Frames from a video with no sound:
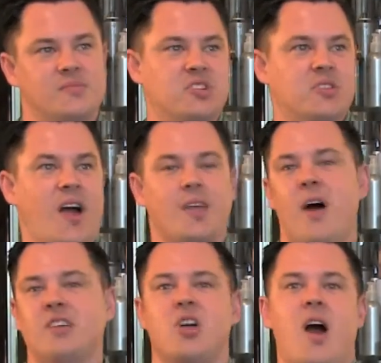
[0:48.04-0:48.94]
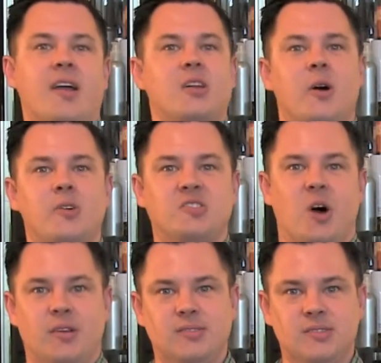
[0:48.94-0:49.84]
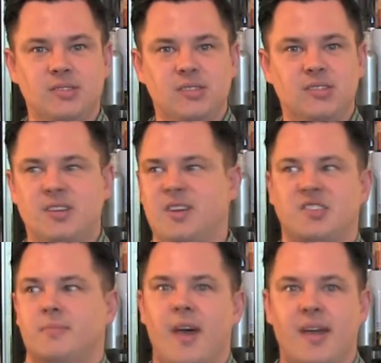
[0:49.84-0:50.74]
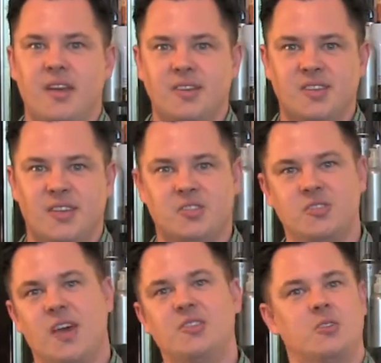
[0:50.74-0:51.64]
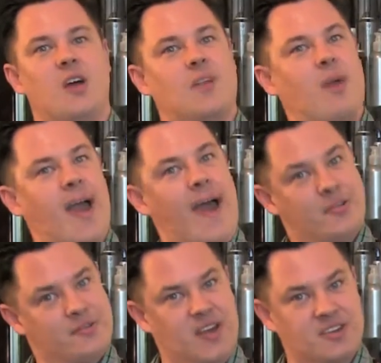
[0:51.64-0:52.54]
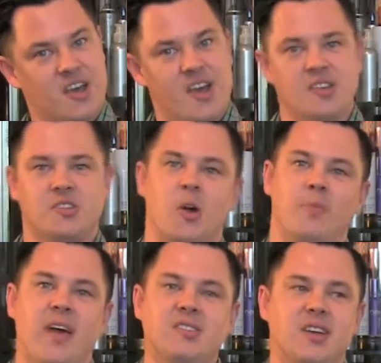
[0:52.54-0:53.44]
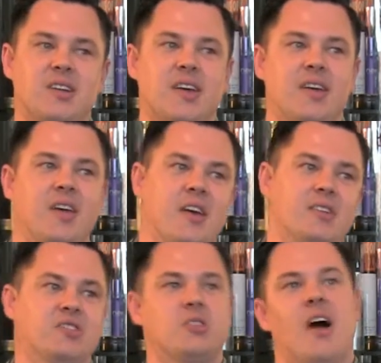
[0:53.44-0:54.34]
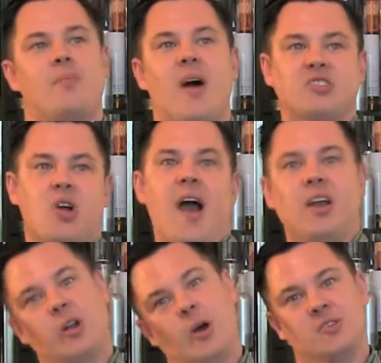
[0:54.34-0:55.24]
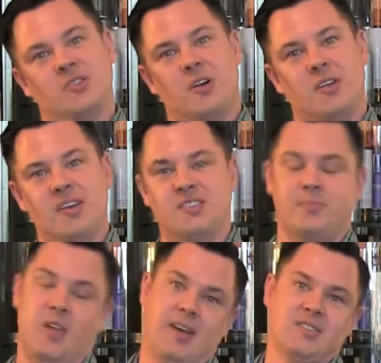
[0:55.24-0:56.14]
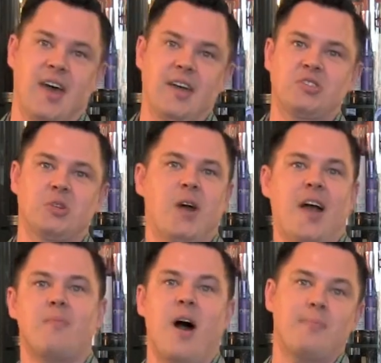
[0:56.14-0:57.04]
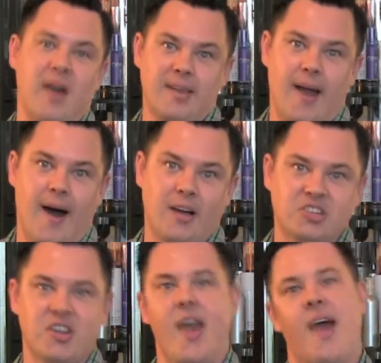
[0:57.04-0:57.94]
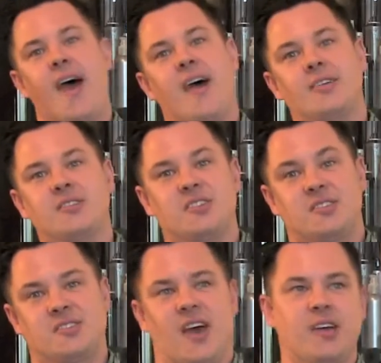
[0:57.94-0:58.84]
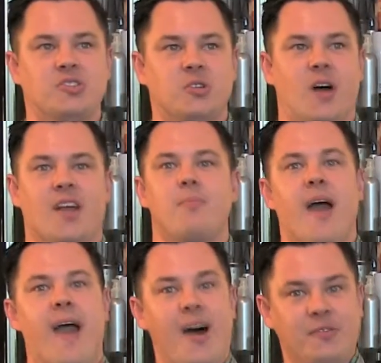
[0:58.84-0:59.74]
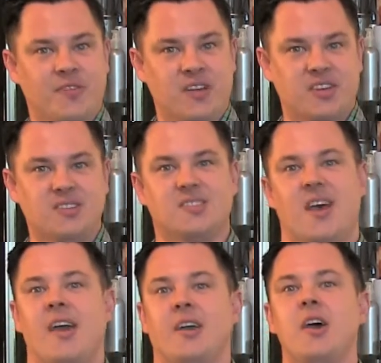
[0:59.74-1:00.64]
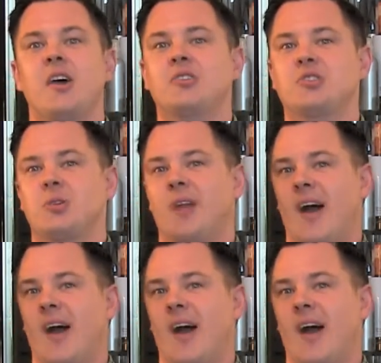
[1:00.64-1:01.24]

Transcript: do you like my trying clothes on? It doesn't make any sense. You say, do you like my outfit? So basically, do you like my trying clothes on is like saying, do you like my balayage? And saying, do you like my outfit is saying, do you